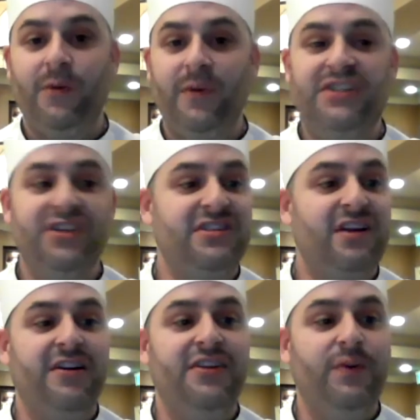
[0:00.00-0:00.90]
we just
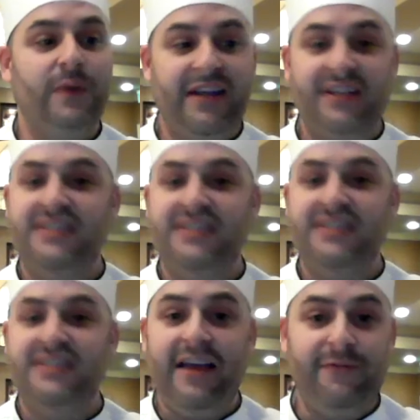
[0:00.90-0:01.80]
started doing Thai